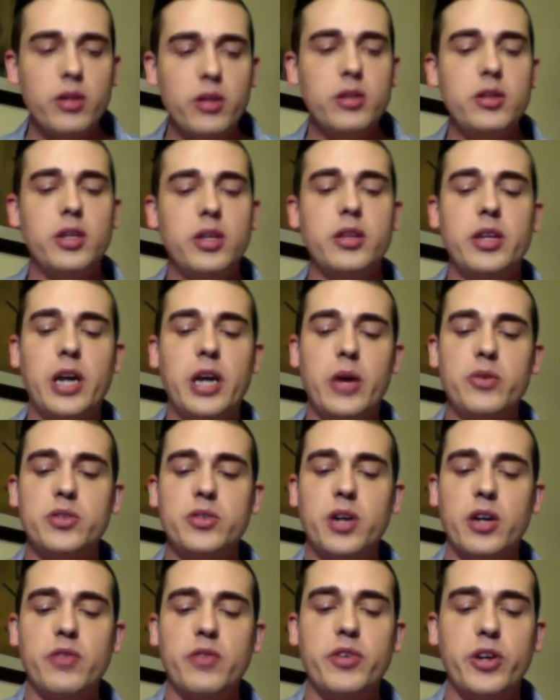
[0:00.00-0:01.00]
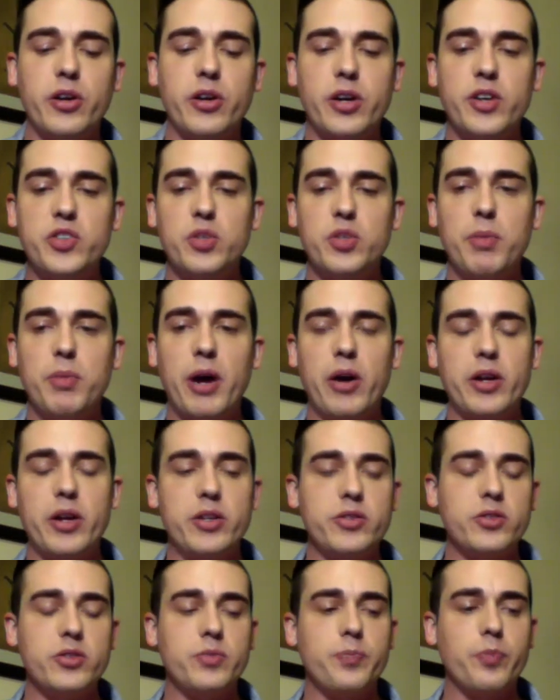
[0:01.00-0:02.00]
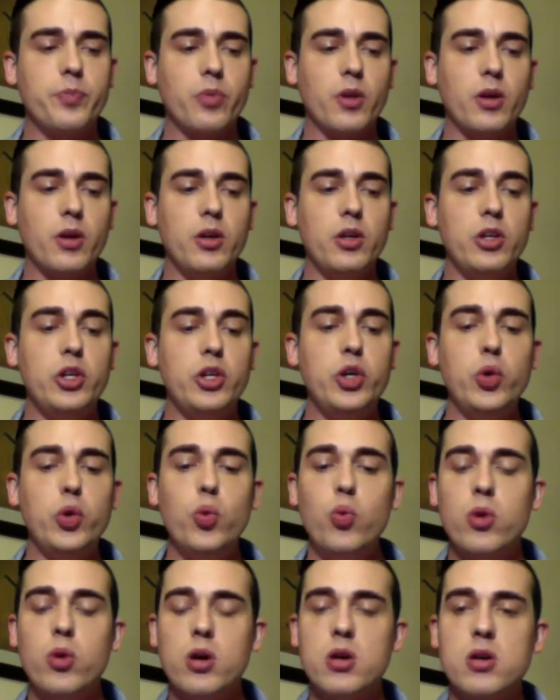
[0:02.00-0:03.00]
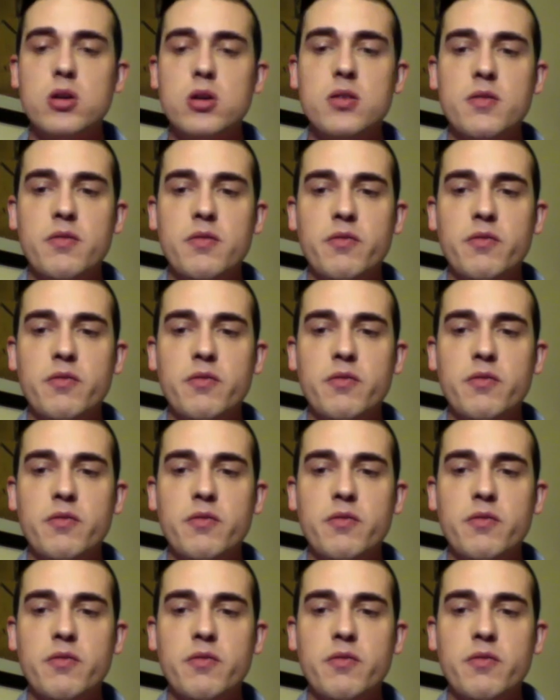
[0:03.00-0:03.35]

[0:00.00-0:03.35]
thing that I was kind of curious about is you are